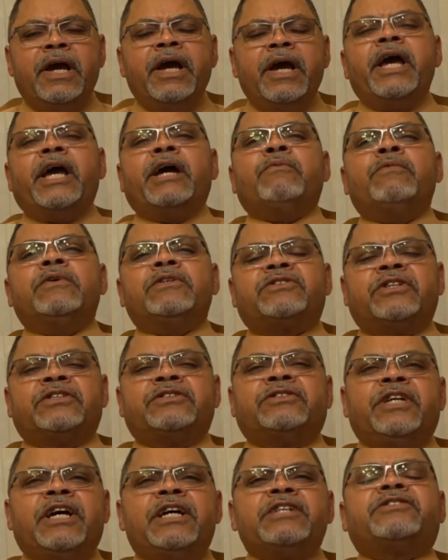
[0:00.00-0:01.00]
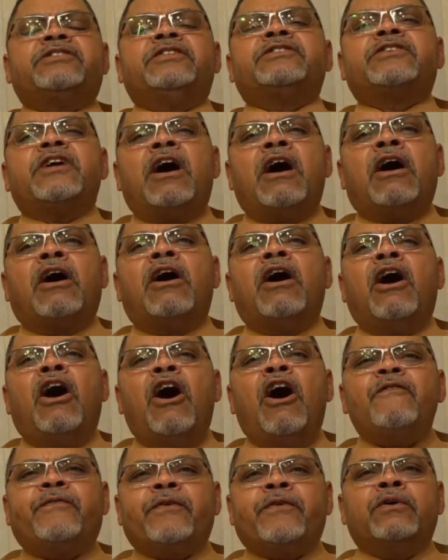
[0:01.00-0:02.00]
And when suggestions are
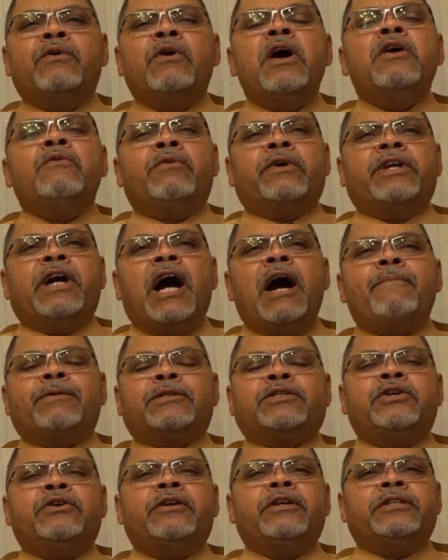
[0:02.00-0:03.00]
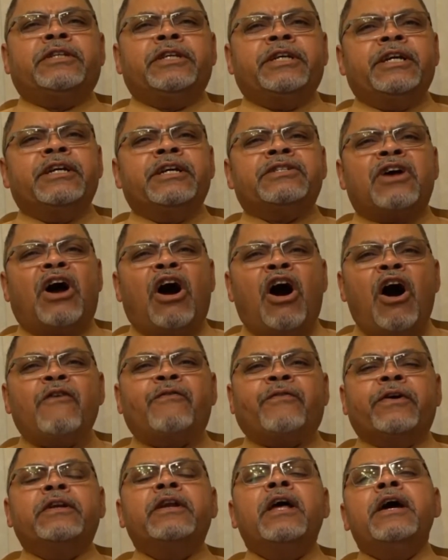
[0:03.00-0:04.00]
offered, when the opportunity is
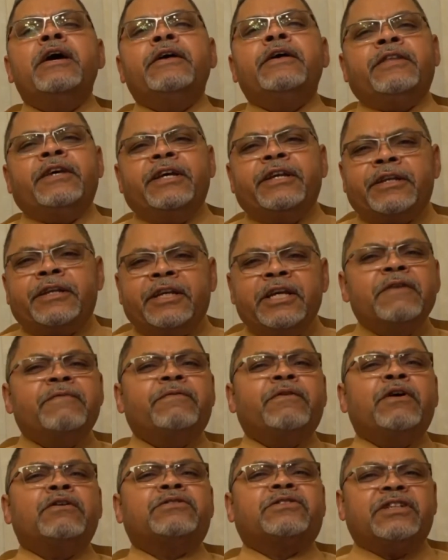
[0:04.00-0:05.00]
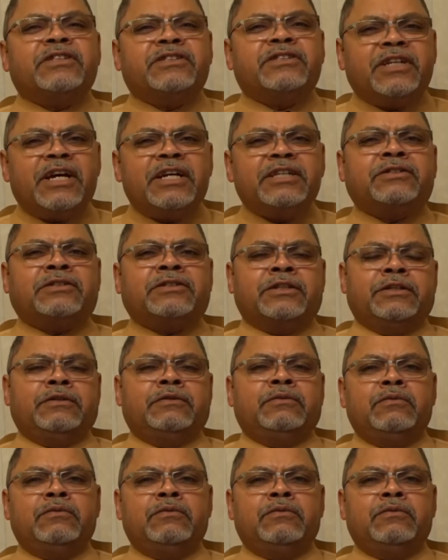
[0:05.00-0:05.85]
offered, then give your suggestion.